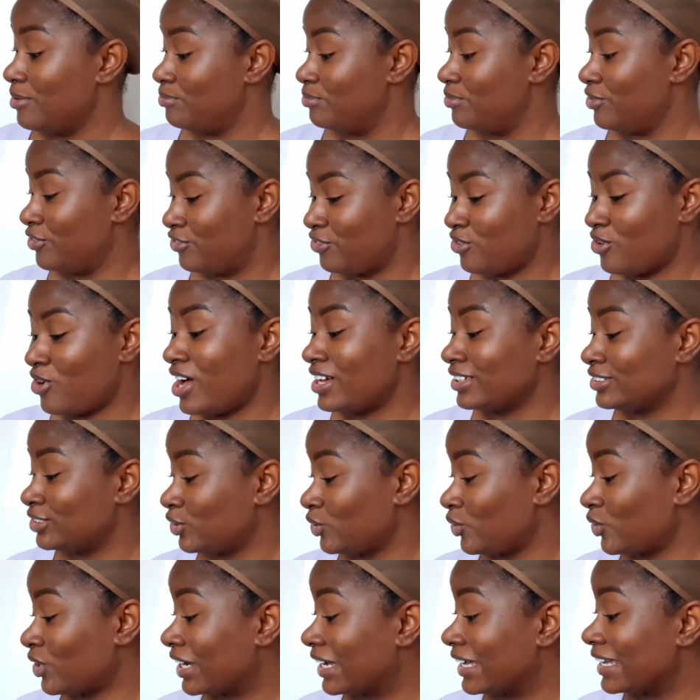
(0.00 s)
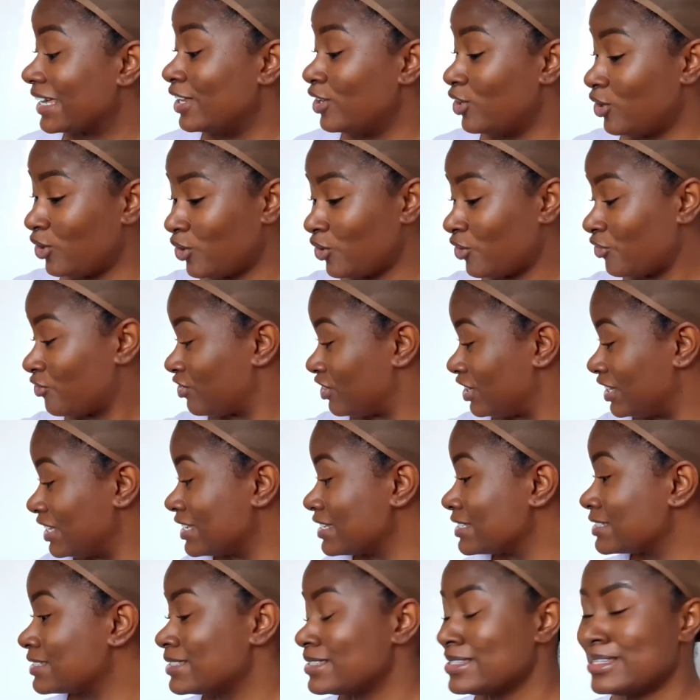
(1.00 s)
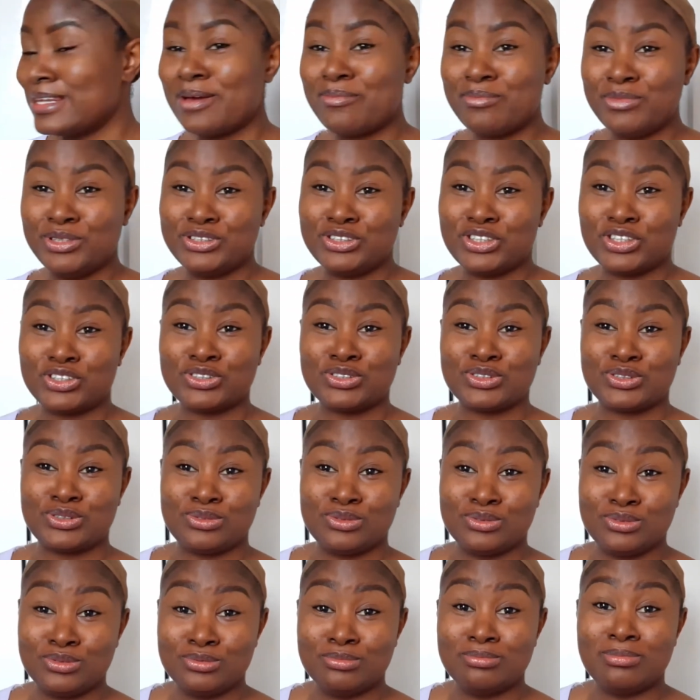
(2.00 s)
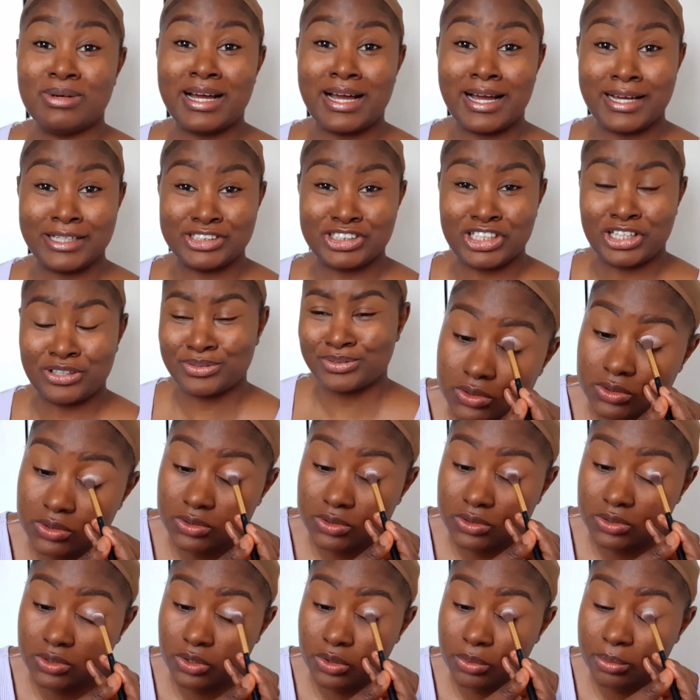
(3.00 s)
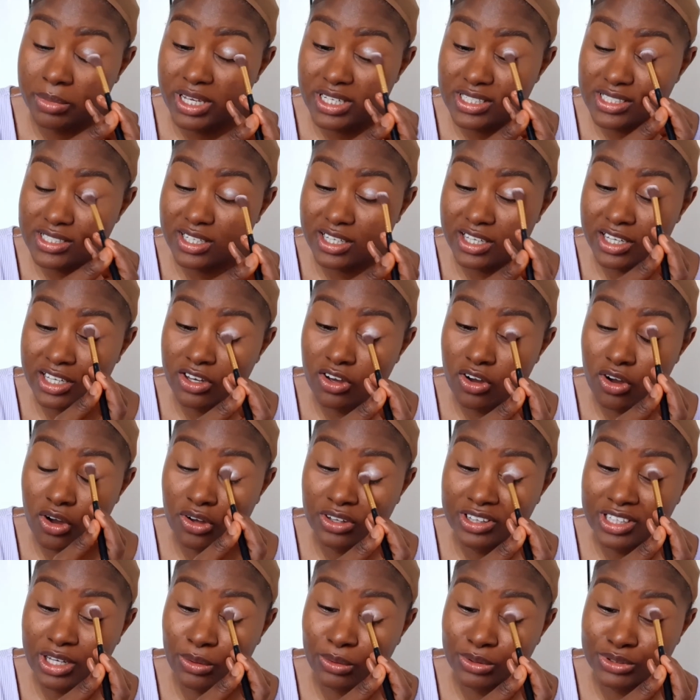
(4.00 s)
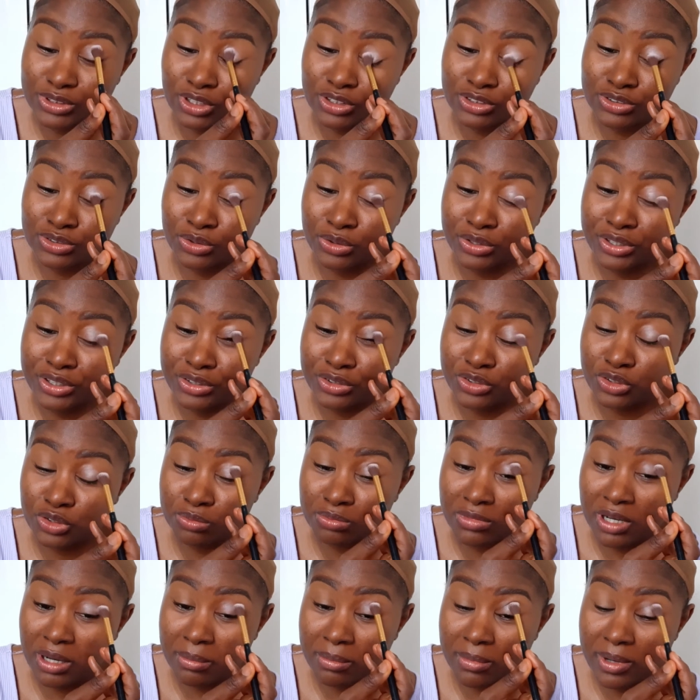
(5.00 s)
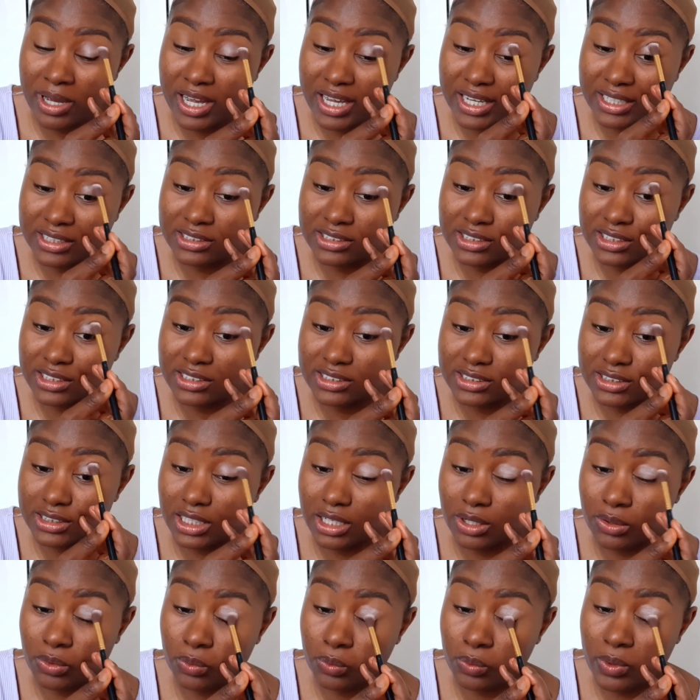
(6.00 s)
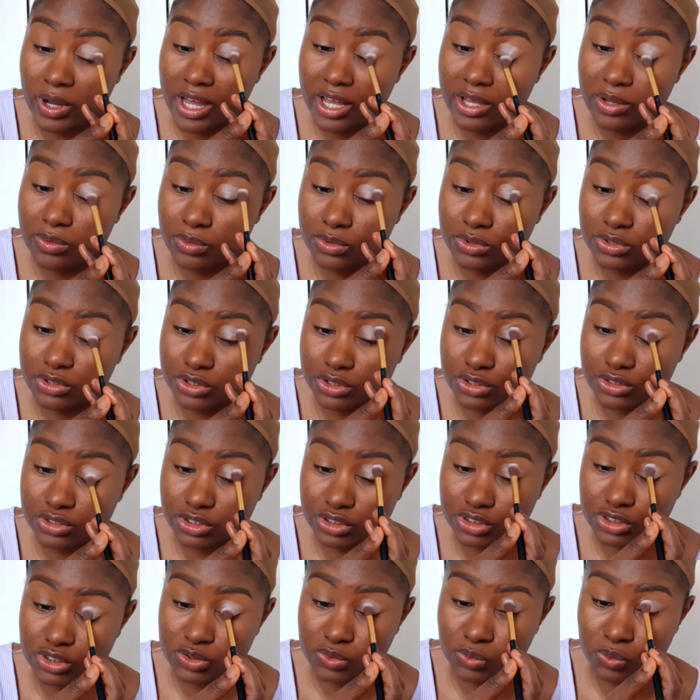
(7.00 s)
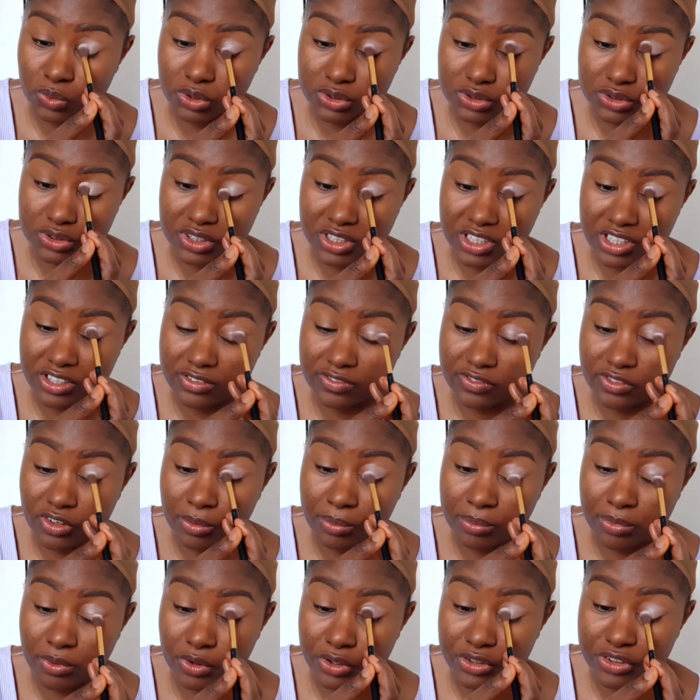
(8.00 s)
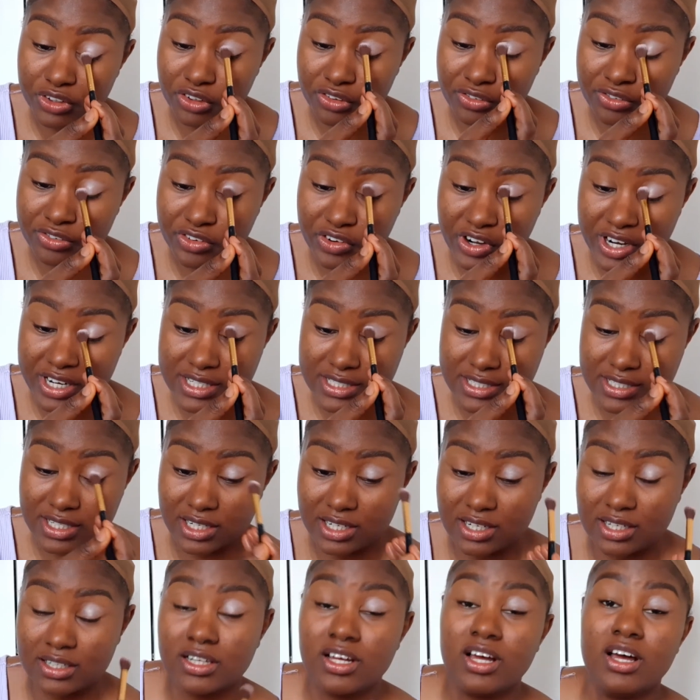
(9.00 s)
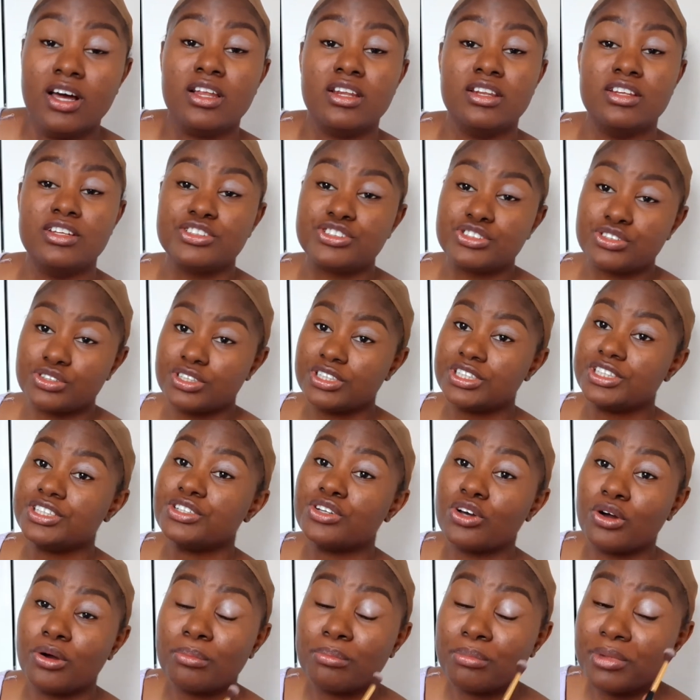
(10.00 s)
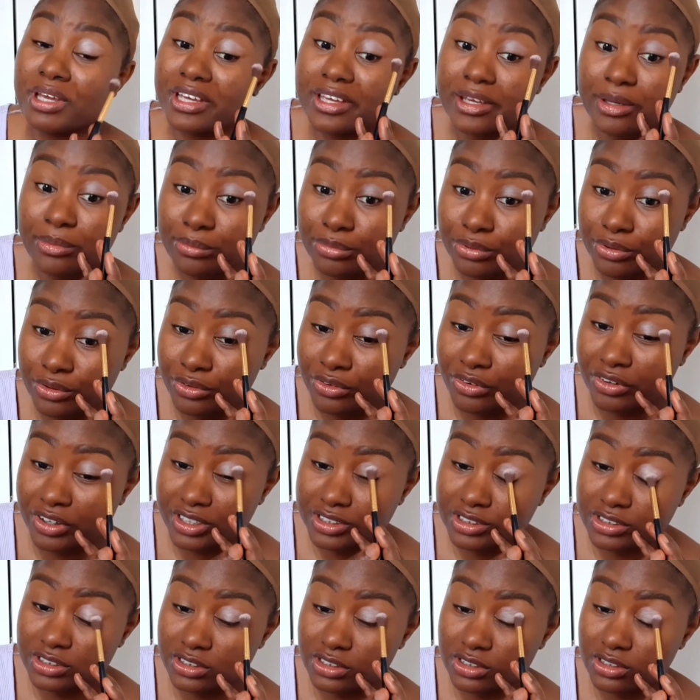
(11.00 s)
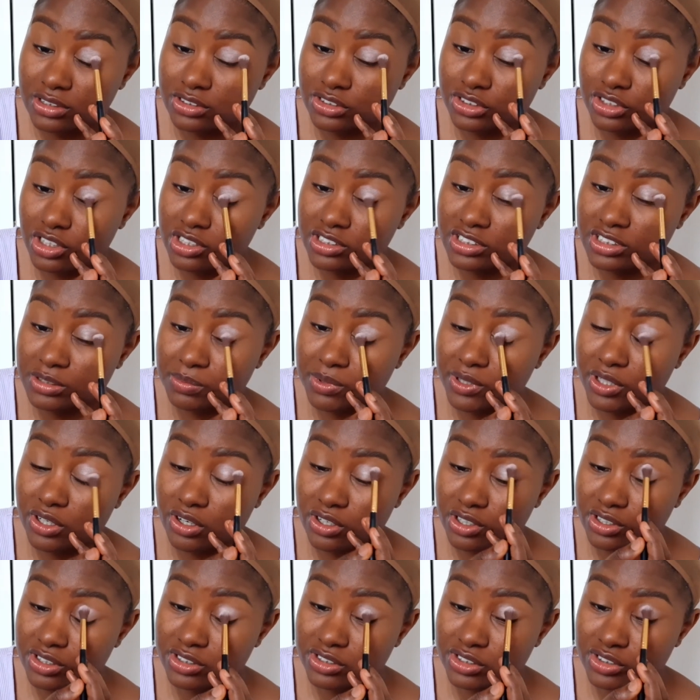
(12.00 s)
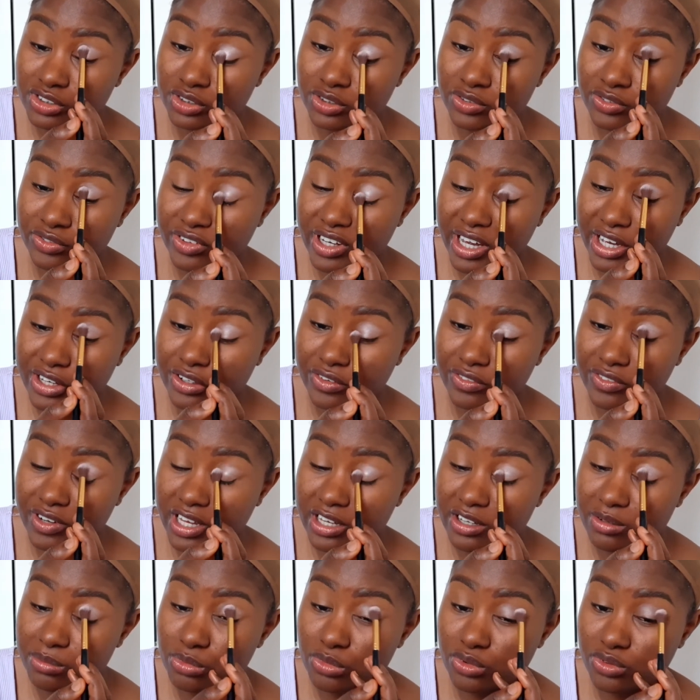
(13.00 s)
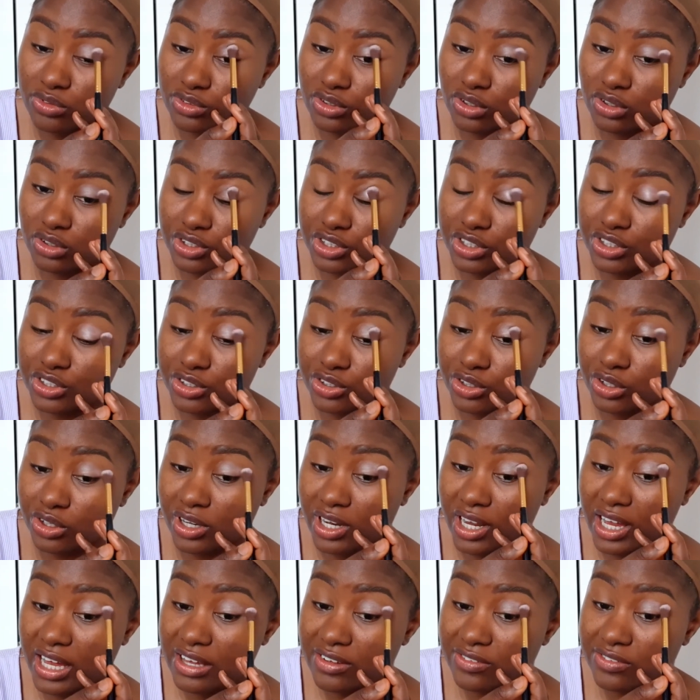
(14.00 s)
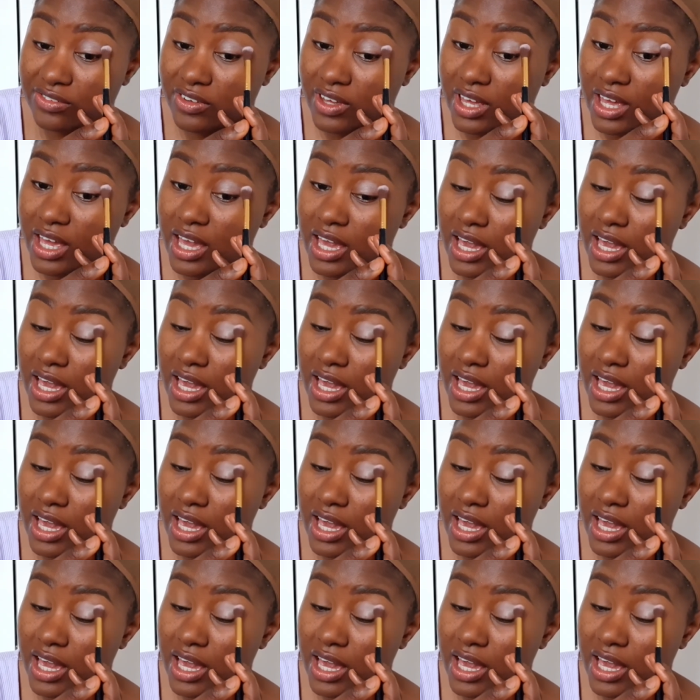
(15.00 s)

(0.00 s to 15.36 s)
Before I talk a lot of things, let me just do my eyeshadow. So basically all that was just going through my mind is that why would you just want to give up on your friends that are literally not making progress just because you've kind of like moved on in your life?